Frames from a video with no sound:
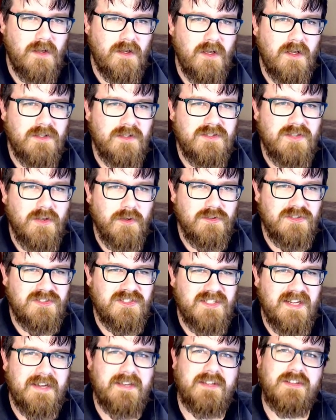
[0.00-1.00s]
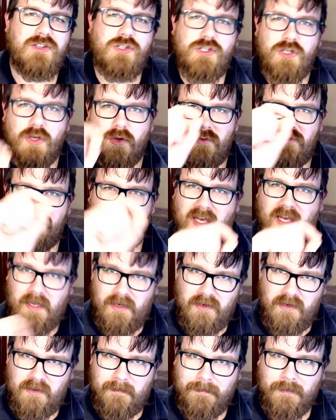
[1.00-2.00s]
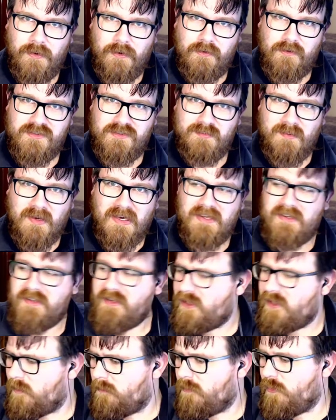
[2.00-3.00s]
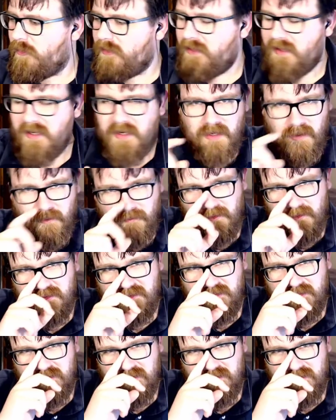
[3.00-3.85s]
So status shows under the progress bar, and I'll point that out once it